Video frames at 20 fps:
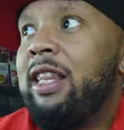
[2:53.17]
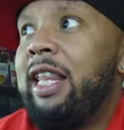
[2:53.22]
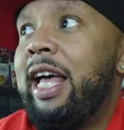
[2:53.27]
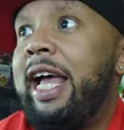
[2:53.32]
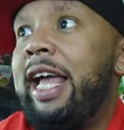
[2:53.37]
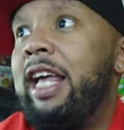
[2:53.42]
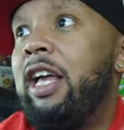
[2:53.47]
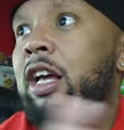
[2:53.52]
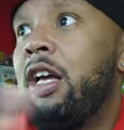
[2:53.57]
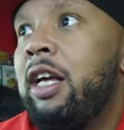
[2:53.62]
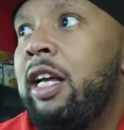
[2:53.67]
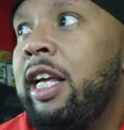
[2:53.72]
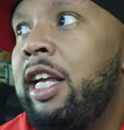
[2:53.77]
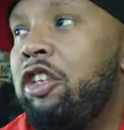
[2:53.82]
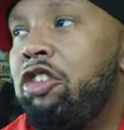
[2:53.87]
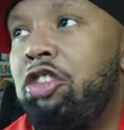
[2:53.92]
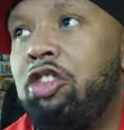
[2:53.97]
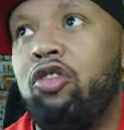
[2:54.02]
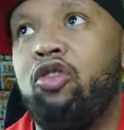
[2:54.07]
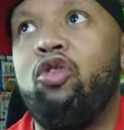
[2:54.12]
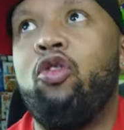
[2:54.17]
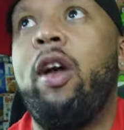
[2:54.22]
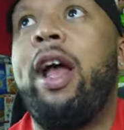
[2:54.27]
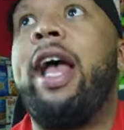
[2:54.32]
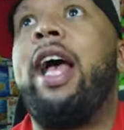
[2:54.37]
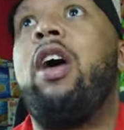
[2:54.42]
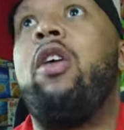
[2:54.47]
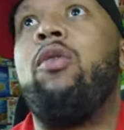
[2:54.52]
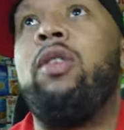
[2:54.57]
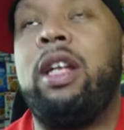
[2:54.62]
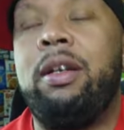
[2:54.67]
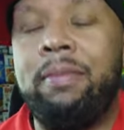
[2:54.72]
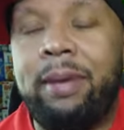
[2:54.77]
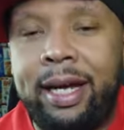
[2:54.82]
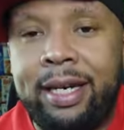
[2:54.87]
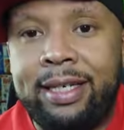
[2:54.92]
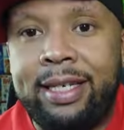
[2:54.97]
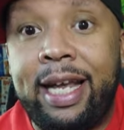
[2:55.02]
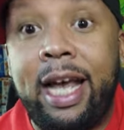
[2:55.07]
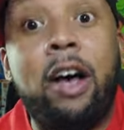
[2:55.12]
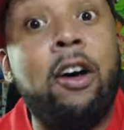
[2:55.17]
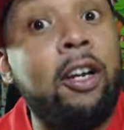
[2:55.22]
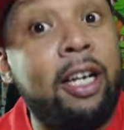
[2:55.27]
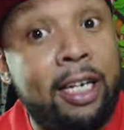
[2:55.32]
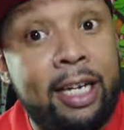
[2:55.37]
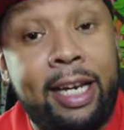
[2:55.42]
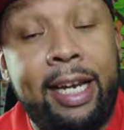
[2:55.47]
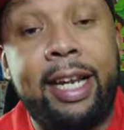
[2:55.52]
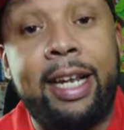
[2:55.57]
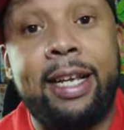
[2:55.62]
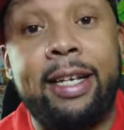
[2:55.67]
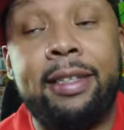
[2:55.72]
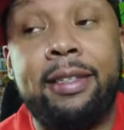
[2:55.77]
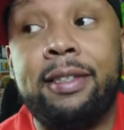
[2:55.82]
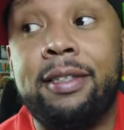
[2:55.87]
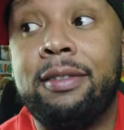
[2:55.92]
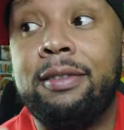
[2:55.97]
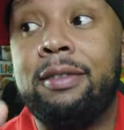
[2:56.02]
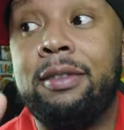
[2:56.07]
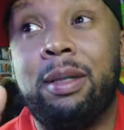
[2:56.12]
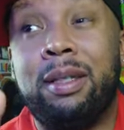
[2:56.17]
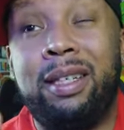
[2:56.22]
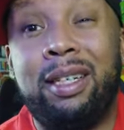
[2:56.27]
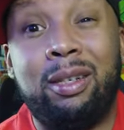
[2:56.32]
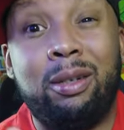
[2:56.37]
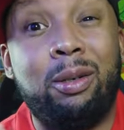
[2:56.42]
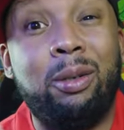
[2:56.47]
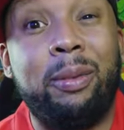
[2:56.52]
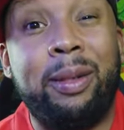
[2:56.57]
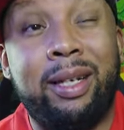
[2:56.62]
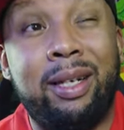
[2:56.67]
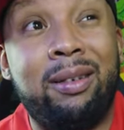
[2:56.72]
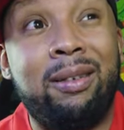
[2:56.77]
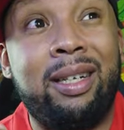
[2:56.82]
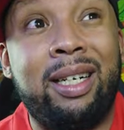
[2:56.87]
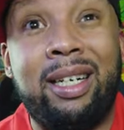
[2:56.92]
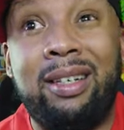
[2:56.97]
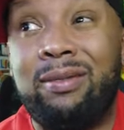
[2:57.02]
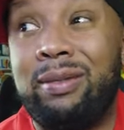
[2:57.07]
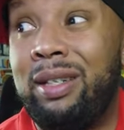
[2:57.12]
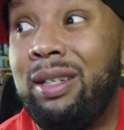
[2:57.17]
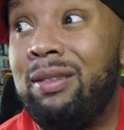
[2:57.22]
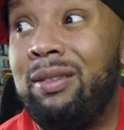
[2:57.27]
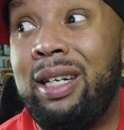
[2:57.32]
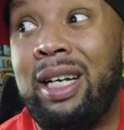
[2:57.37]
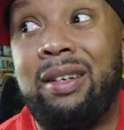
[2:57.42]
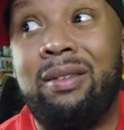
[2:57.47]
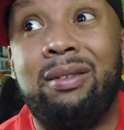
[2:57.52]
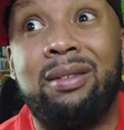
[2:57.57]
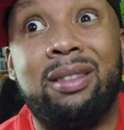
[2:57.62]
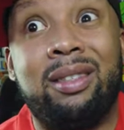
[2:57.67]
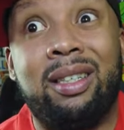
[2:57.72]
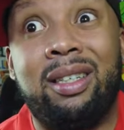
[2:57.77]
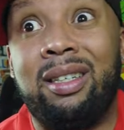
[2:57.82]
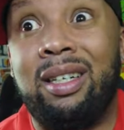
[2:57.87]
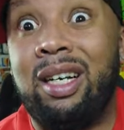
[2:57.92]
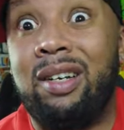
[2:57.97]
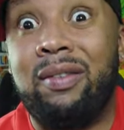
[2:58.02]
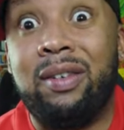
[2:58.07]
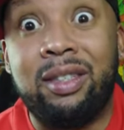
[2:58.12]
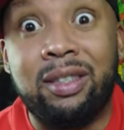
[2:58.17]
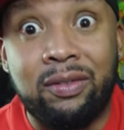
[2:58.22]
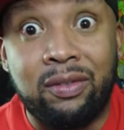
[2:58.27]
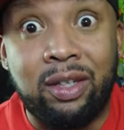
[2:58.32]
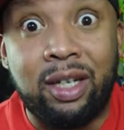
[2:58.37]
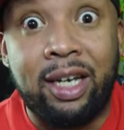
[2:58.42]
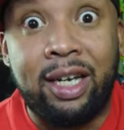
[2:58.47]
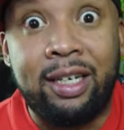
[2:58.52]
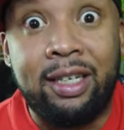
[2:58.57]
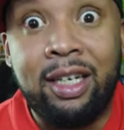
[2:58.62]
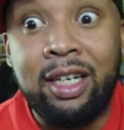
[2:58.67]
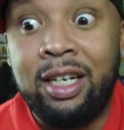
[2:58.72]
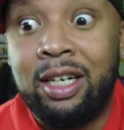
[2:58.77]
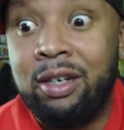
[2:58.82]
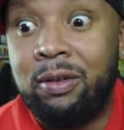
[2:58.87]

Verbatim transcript: Like, he's surrounded by talent, and he is. But you know what we don't have? We don't have a really good offensive line.